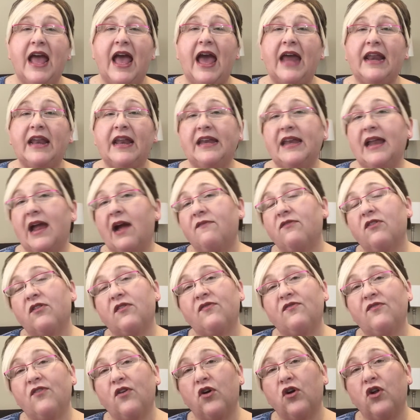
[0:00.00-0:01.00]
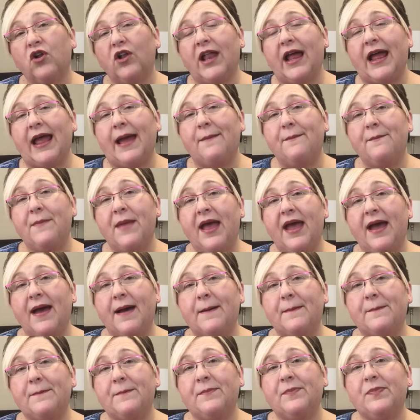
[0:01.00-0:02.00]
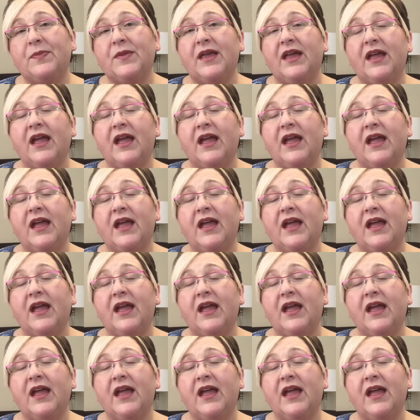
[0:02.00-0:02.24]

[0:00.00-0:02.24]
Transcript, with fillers: and a Never Full MM.